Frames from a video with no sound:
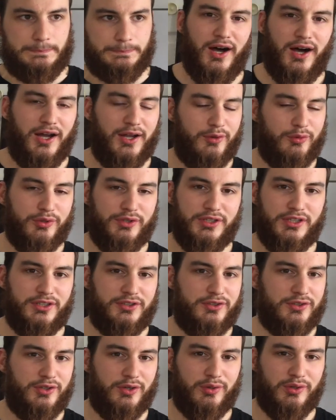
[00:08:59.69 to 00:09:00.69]
I would need
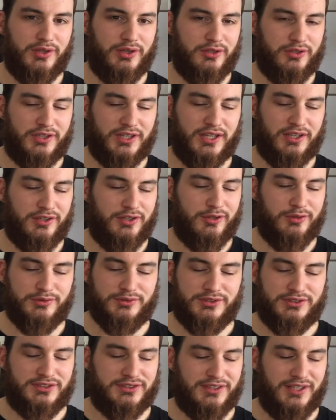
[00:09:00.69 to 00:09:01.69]
to go and look at
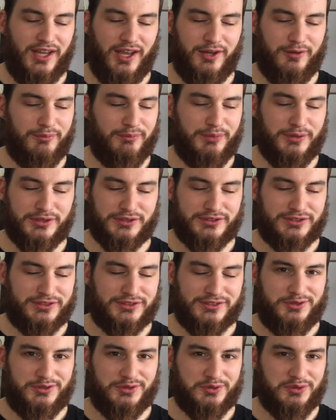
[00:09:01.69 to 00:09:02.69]
notes and books
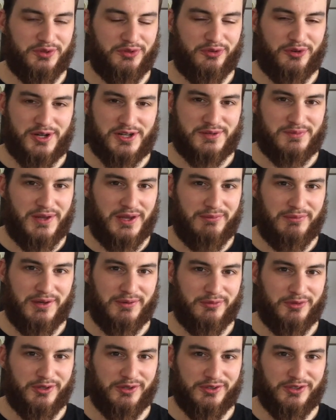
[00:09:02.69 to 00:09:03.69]
to refresh my
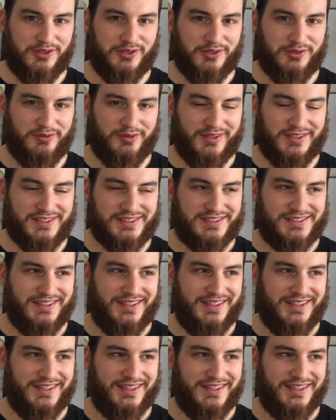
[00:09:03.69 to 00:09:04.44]
memory on all of this,